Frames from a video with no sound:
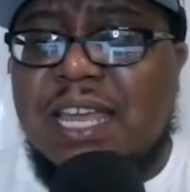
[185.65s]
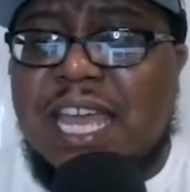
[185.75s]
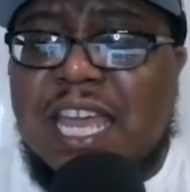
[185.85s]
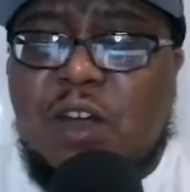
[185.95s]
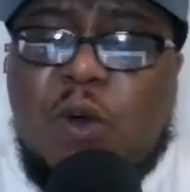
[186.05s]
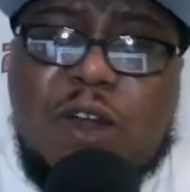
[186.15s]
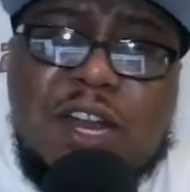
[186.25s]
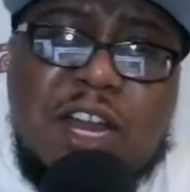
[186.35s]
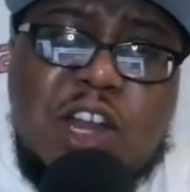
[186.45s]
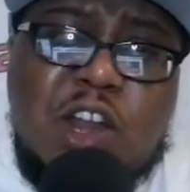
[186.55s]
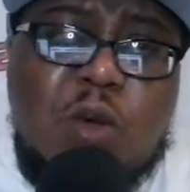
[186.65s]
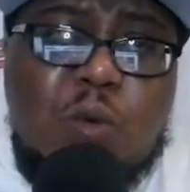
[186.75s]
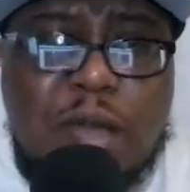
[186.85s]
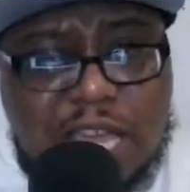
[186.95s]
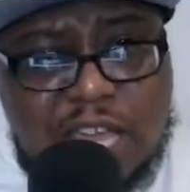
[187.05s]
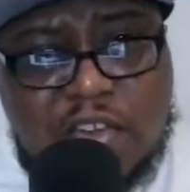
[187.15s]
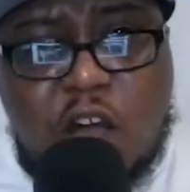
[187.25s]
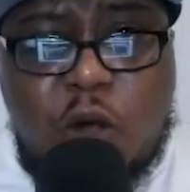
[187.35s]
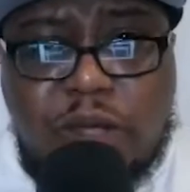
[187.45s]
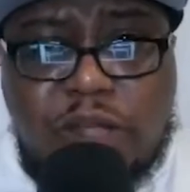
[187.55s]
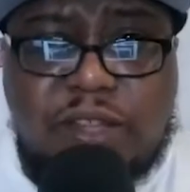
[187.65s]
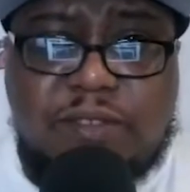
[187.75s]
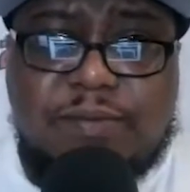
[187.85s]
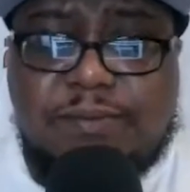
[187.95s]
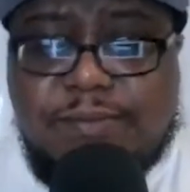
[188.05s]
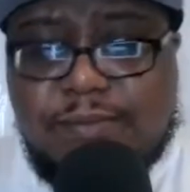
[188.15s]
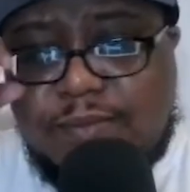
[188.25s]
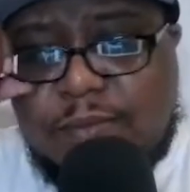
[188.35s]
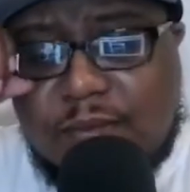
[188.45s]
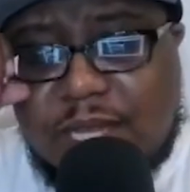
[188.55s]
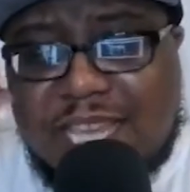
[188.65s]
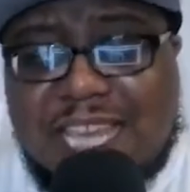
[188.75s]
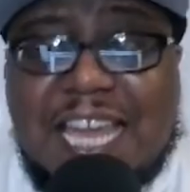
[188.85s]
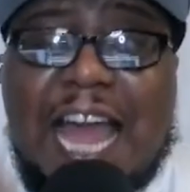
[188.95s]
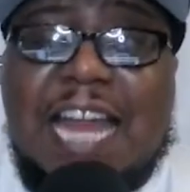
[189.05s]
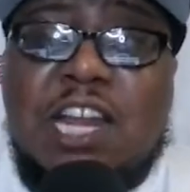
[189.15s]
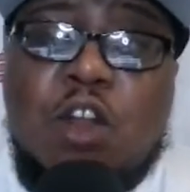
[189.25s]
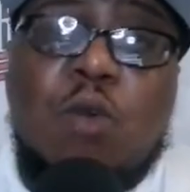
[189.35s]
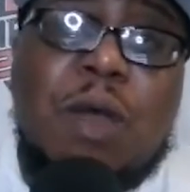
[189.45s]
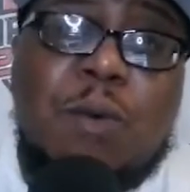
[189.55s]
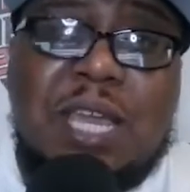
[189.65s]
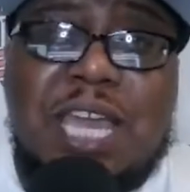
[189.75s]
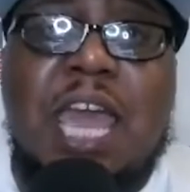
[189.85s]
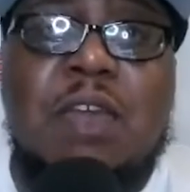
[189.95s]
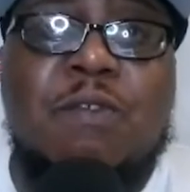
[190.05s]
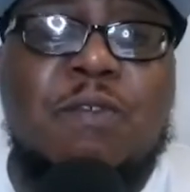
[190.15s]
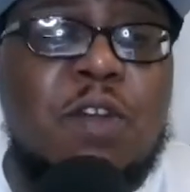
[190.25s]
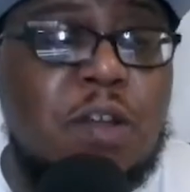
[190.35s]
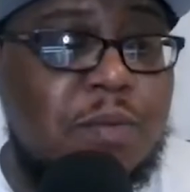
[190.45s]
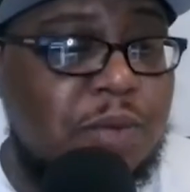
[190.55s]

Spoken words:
in order to know where you're going, you got to know where we came from.